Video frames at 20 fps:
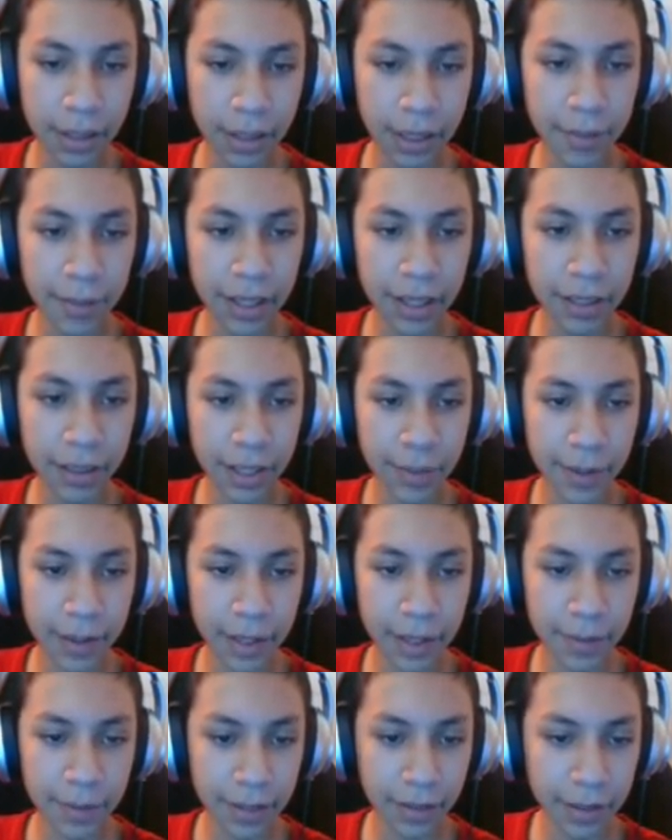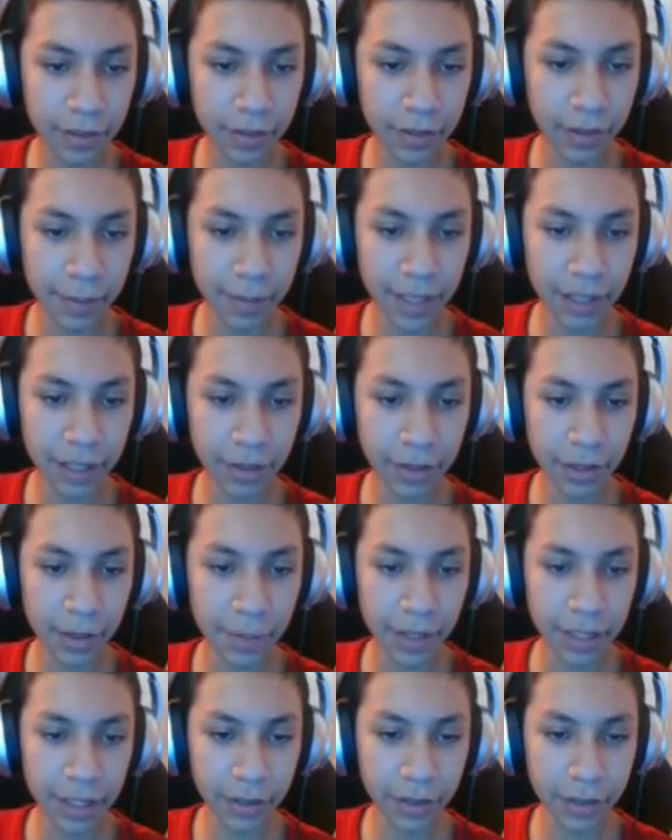I'm gonna kill you, man. I'm gonna kill you. I'm gonna kill you. I'm
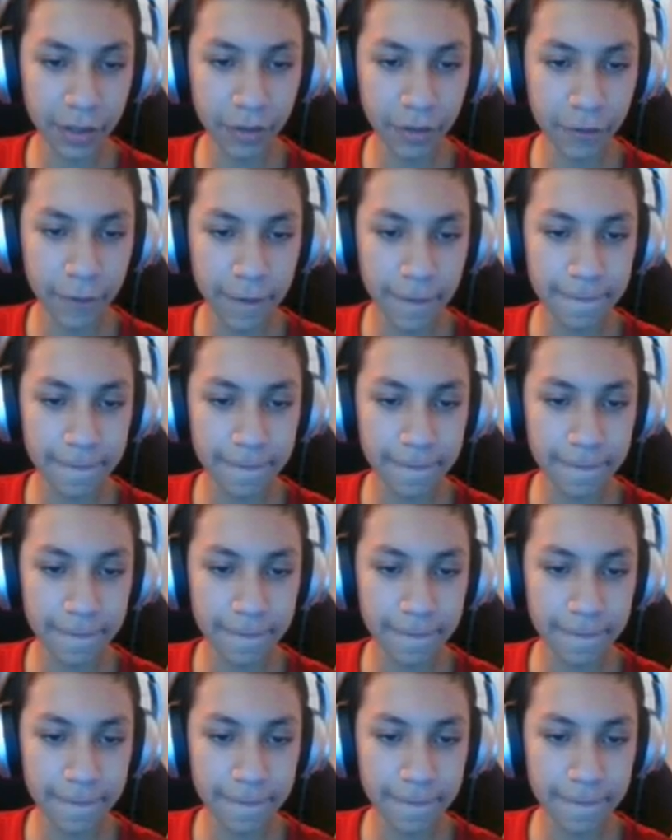gonna kill you.